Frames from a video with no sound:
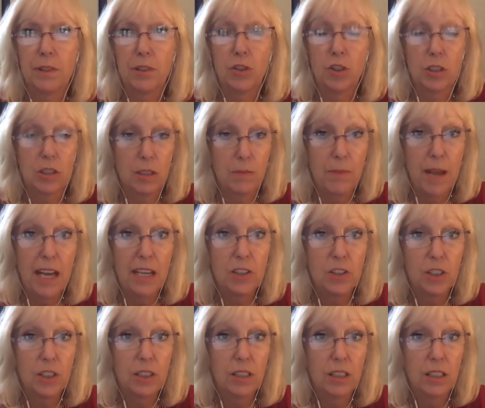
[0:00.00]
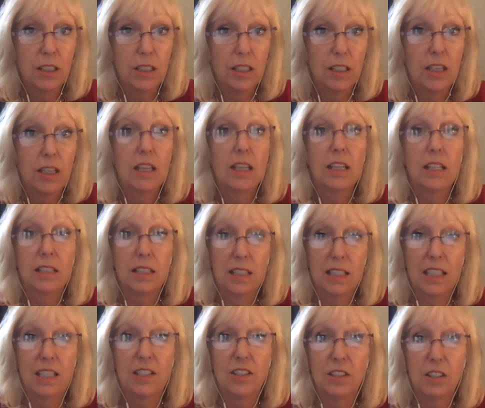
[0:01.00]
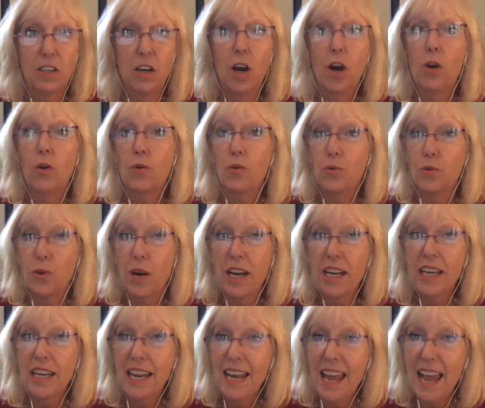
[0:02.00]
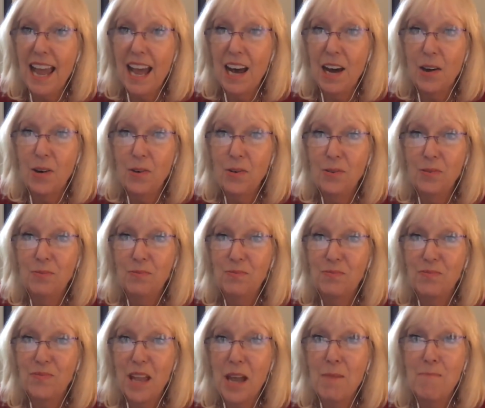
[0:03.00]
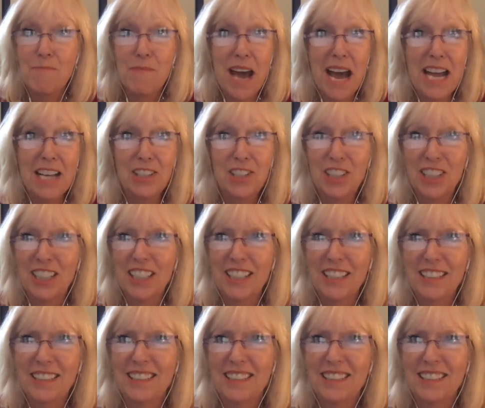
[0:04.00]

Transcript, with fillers: Just imagine it's here right now. Imagine it.